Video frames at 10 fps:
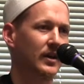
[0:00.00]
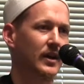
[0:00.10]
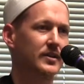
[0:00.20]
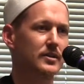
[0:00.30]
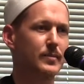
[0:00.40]

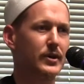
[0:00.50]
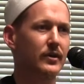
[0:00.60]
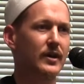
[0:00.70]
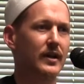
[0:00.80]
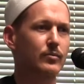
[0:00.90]
And the
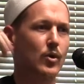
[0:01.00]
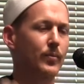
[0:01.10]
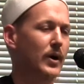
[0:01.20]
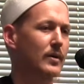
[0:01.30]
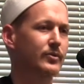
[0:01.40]
speaker has more
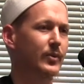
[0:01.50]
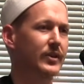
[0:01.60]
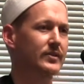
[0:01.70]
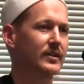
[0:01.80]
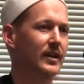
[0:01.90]
problems with
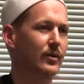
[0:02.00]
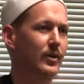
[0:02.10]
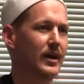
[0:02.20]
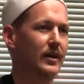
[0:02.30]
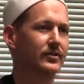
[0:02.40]
this than
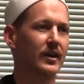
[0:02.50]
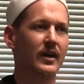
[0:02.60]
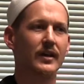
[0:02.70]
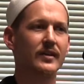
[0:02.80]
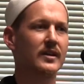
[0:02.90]
anyone else.
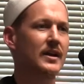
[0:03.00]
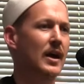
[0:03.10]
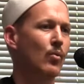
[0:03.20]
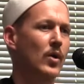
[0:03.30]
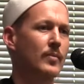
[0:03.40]
Is that
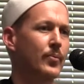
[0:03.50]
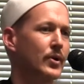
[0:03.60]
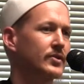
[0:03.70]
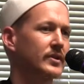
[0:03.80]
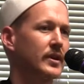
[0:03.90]
not one
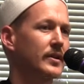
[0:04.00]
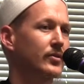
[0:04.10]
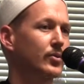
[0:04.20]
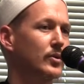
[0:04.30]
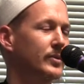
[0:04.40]
person in
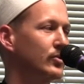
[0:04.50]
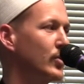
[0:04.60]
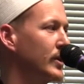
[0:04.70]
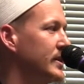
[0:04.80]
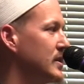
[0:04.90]
this room is
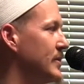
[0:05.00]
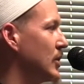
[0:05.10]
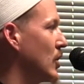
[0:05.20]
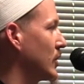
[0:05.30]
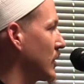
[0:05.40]
willing to be
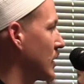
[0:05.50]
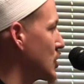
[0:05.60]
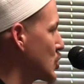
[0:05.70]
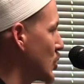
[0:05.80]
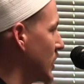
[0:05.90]
called a
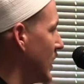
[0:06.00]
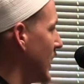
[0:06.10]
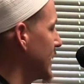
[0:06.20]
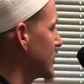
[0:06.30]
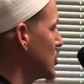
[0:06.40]
rajul
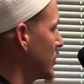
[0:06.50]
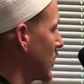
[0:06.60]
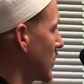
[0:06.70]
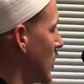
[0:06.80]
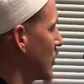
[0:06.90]
unless you
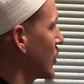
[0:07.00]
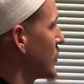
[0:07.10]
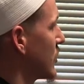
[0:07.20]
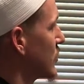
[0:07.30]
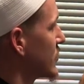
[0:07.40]
can conquer
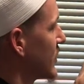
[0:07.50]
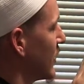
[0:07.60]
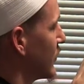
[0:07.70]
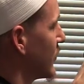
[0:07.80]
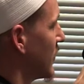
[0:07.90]
your own
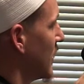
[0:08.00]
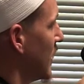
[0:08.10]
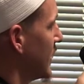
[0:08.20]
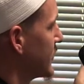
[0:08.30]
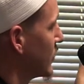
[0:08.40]
self.
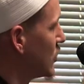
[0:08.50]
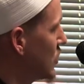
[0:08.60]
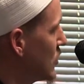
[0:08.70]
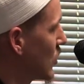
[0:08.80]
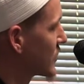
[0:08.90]
Until
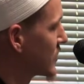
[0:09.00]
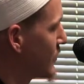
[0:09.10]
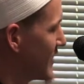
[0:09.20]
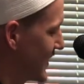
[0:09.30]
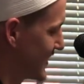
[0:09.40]
you are
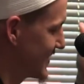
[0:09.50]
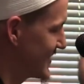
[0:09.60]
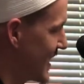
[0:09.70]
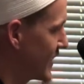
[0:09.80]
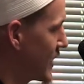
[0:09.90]
someone that can
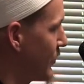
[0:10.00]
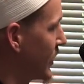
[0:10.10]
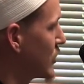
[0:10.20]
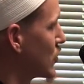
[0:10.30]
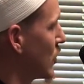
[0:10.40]
stand up
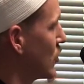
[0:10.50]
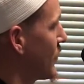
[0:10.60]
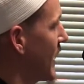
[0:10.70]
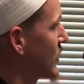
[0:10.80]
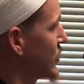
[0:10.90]
against your own
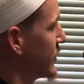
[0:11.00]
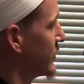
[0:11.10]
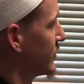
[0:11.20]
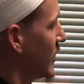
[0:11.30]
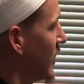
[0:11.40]

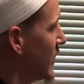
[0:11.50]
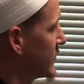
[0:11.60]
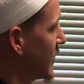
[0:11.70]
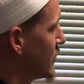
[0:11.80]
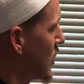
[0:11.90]
passions and
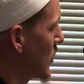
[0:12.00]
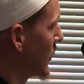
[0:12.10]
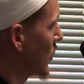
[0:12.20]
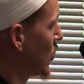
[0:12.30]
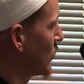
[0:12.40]
say no
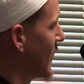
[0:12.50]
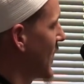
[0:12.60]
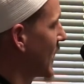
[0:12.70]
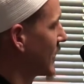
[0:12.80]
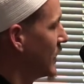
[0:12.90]
and hold
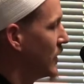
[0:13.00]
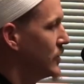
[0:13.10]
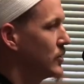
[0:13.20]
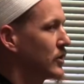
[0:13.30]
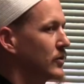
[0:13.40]
back.
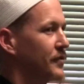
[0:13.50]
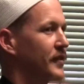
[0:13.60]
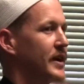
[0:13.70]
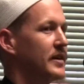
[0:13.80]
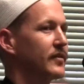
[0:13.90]
You can
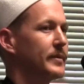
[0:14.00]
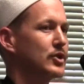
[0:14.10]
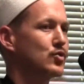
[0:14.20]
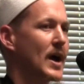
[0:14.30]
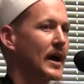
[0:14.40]
refrain from
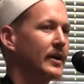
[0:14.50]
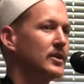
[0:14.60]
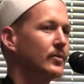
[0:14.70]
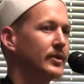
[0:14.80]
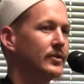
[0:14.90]
it dragging
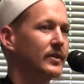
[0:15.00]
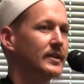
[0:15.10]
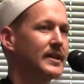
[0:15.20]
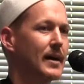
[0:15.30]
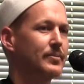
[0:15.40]
you into the
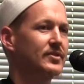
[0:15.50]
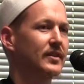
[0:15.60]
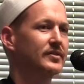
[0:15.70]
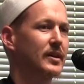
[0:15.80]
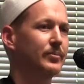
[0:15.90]
depths
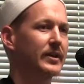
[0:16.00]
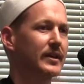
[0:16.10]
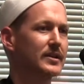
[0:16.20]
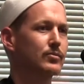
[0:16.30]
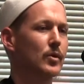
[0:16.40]
of something
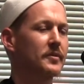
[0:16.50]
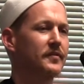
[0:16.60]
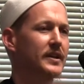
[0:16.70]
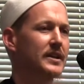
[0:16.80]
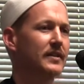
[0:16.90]
that is more
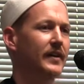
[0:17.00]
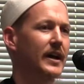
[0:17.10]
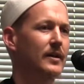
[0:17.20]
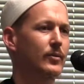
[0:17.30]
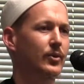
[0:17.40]
befitting of
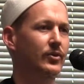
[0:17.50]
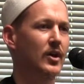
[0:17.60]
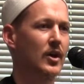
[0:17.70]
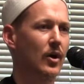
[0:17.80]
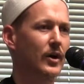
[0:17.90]
animals
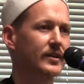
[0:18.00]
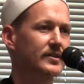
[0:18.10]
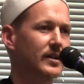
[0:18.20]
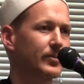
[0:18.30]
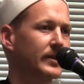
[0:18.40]
or into
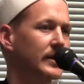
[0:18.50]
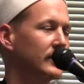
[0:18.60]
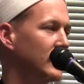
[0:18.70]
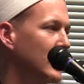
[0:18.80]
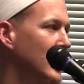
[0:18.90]
something that
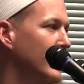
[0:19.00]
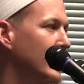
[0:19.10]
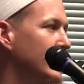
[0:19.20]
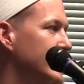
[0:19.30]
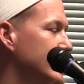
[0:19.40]
is haram
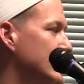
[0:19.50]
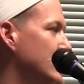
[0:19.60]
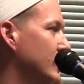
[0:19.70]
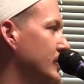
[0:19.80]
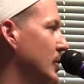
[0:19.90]
and will distance
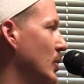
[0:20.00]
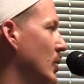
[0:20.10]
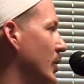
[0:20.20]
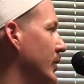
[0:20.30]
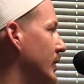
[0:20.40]
you from your
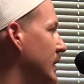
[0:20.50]
Lord.